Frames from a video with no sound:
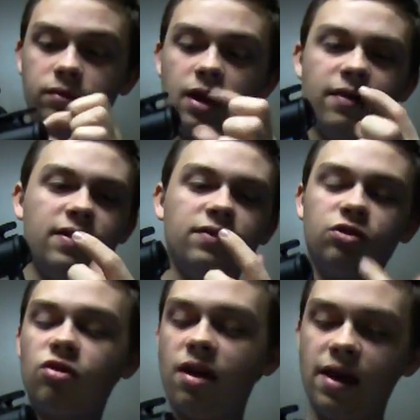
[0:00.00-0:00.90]
I haven't even
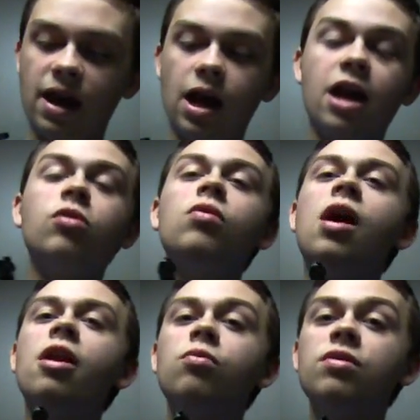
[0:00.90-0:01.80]
tried that. I don't
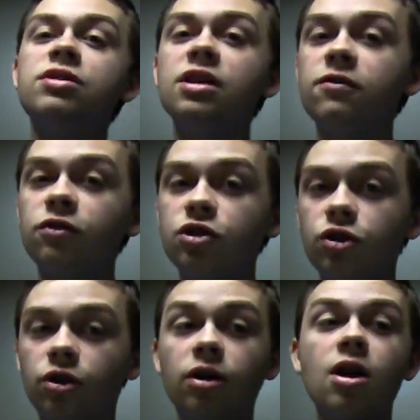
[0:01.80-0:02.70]
want to say for
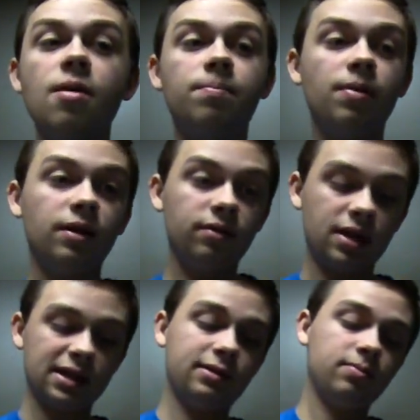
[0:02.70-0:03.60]
sure, but
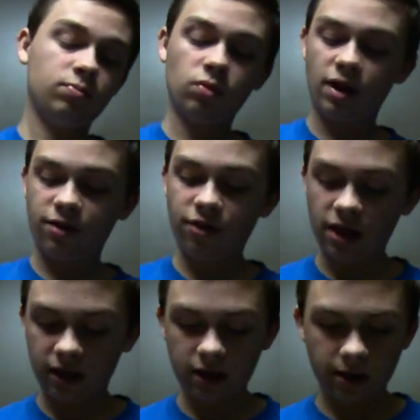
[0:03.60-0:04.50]
that's what I
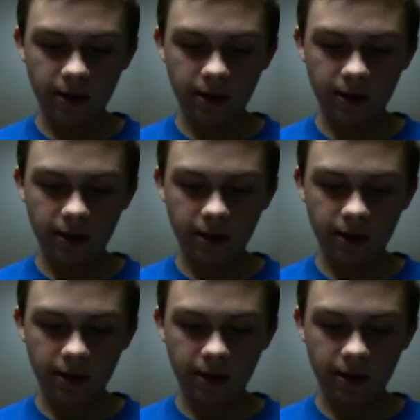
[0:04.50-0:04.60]
think.